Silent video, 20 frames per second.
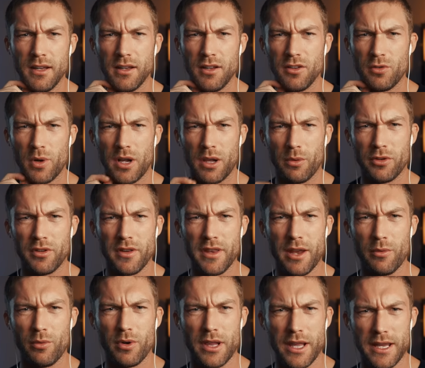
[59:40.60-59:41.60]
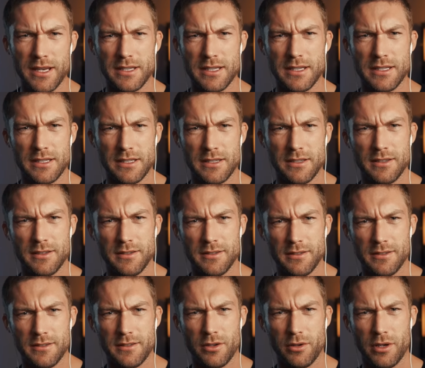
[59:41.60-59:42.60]
as well? Wasn't that related
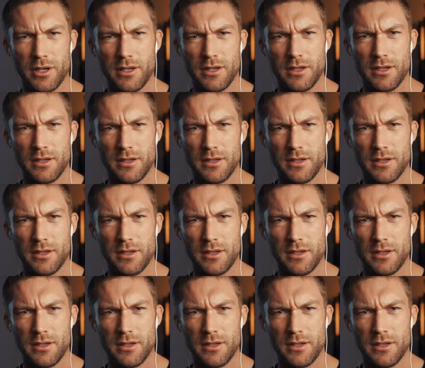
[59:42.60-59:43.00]
to it?